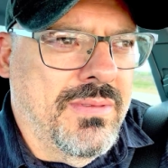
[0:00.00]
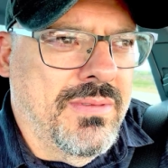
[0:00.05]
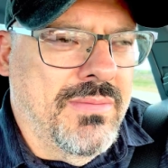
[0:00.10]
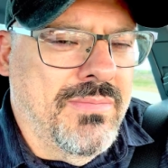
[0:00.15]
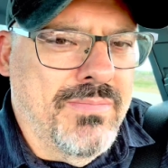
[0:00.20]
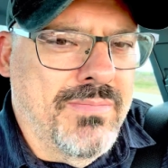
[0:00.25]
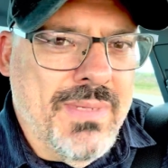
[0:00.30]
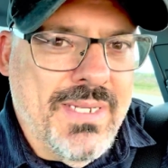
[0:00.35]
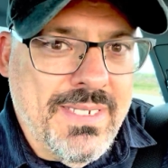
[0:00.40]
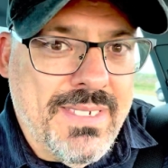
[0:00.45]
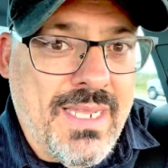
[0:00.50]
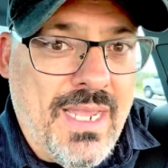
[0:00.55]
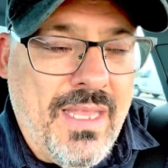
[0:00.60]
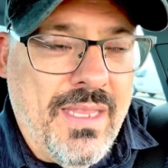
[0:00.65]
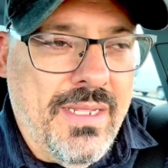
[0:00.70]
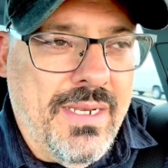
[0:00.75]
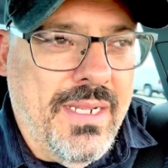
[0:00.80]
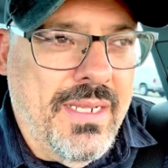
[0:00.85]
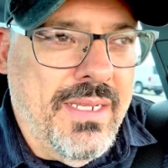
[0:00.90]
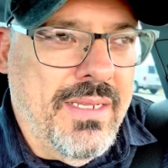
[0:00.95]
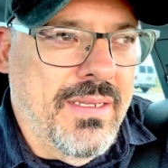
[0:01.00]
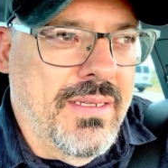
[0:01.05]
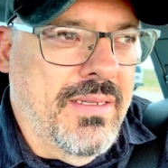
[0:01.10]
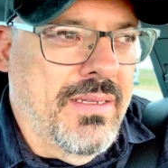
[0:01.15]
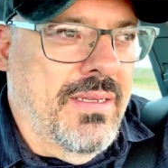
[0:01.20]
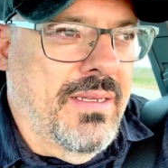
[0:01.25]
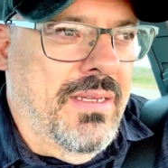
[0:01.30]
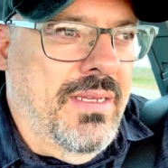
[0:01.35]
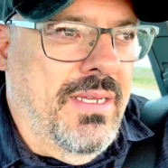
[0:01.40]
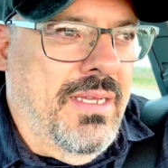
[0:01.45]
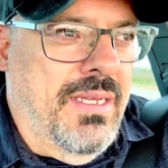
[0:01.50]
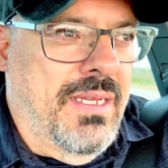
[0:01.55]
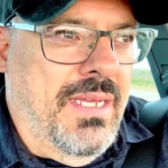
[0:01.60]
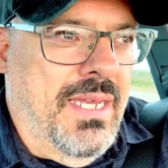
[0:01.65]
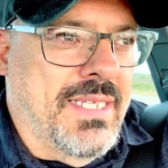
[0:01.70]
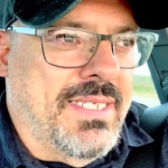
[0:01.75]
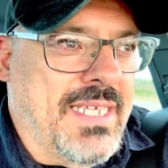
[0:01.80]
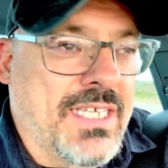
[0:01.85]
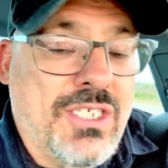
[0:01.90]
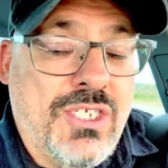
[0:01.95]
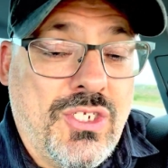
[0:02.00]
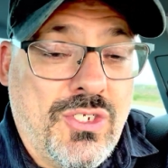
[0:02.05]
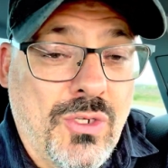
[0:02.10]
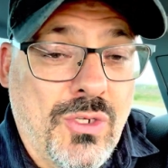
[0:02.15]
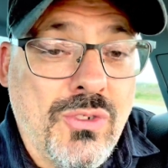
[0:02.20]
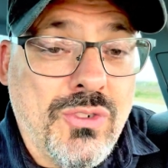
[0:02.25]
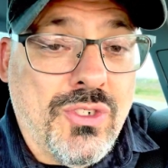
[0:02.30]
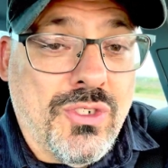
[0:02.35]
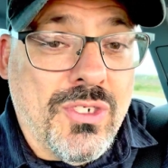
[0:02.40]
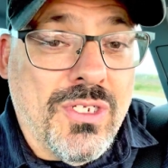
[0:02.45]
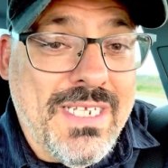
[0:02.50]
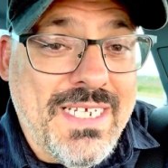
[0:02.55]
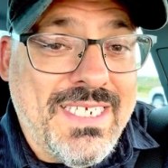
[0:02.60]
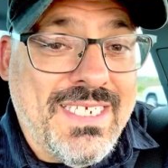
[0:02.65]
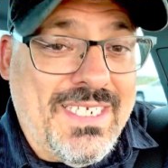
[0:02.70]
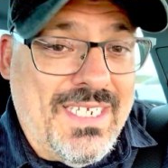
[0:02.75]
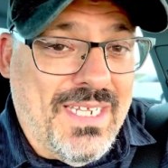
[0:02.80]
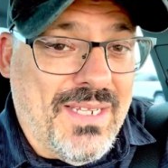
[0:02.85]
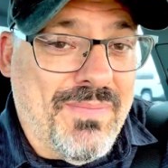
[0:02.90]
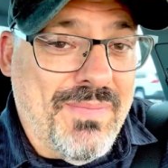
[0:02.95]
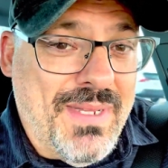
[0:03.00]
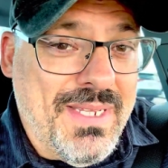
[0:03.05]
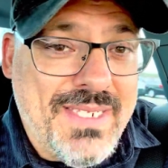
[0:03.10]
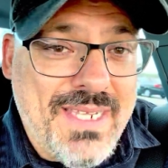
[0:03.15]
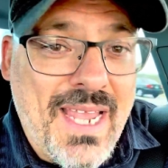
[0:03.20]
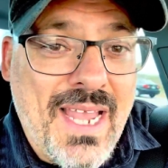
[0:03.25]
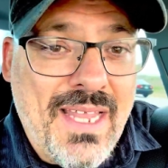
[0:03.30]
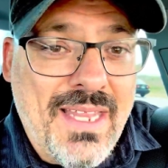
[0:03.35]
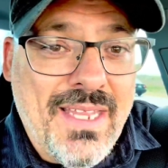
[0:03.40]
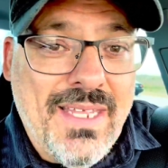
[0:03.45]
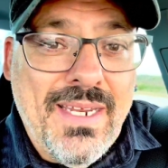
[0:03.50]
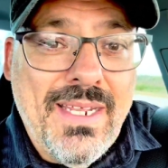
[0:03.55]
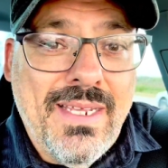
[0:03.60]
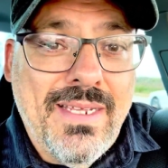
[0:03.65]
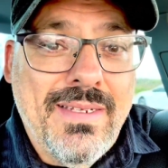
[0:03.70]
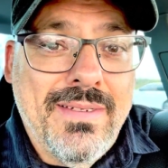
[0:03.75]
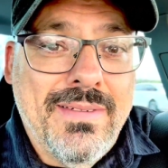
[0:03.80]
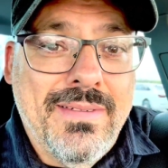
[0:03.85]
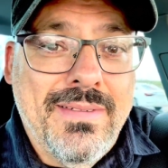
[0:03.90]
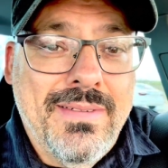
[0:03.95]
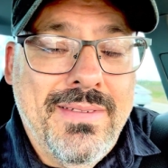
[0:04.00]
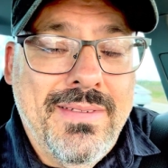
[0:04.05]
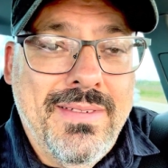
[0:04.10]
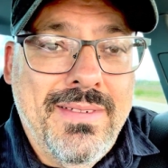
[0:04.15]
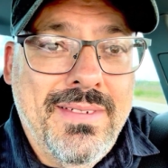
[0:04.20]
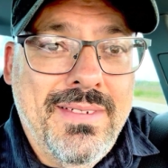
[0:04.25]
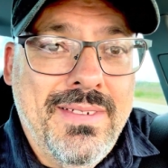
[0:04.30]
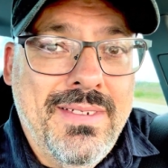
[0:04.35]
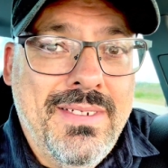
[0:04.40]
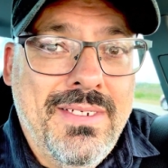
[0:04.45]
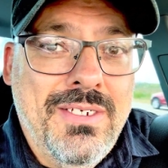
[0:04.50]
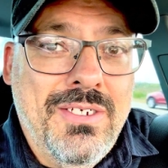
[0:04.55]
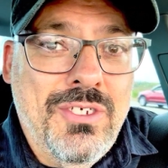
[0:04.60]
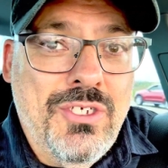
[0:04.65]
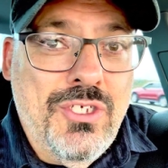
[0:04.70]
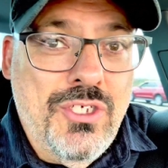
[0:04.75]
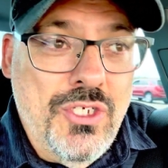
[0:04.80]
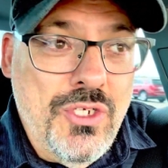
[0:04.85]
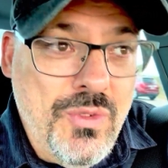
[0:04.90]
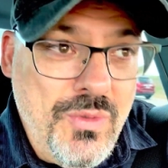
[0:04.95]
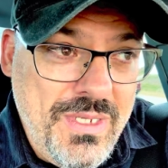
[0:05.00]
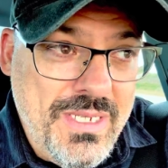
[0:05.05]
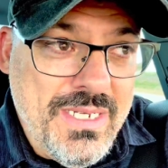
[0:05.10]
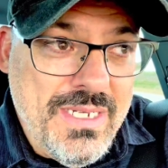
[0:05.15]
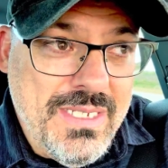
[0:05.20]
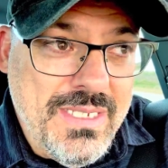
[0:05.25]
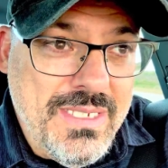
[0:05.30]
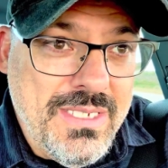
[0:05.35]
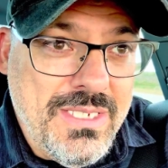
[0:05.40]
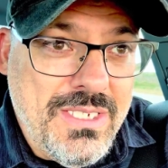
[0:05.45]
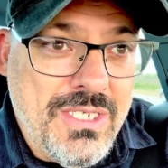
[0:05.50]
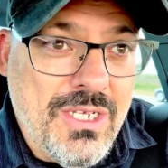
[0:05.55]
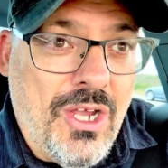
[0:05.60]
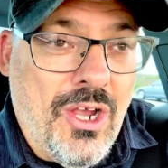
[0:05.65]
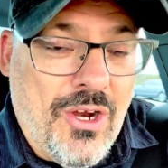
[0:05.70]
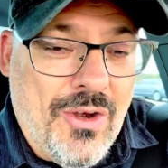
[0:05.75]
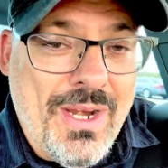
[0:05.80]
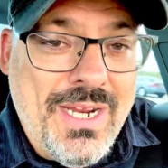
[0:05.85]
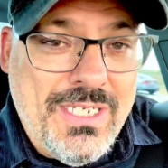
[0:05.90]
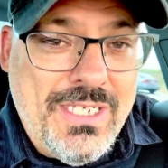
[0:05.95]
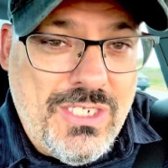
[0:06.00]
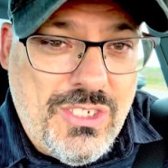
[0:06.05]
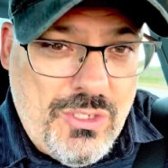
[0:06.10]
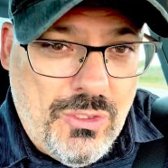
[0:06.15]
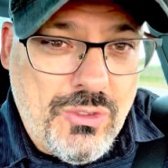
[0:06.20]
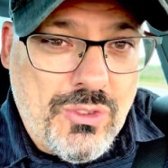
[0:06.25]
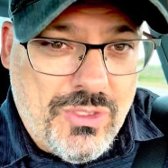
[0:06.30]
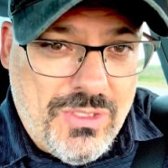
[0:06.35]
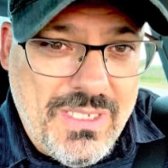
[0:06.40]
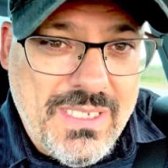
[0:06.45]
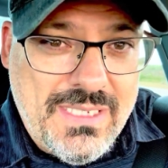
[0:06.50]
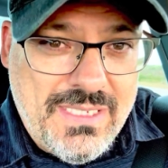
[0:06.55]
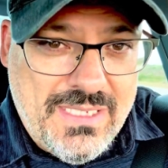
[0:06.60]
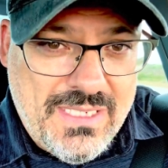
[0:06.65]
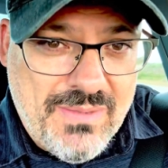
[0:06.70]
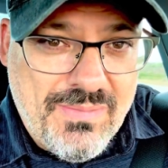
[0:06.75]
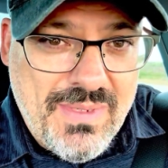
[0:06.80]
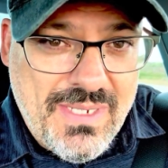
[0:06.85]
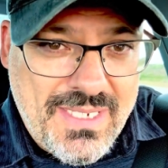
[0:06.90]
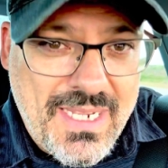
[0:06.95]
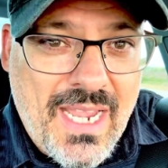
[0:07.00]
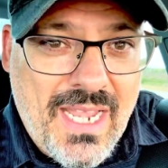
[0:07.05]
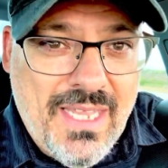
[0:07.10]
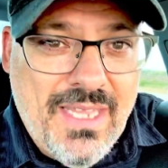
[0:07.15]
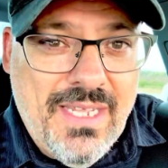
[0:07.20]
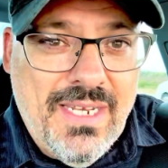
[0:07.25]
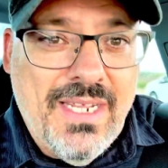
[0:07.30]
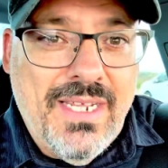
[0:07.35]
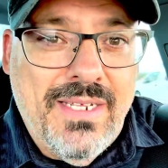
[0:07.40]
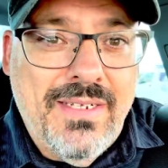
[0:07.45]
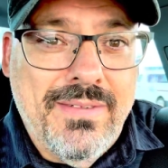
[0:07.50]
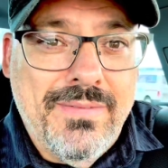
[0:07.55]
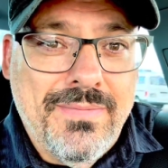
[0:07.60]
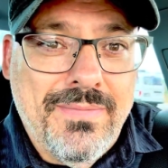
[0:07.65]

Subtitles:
mentality. It's a socialistic mentality. Unions are a socialistic mentality.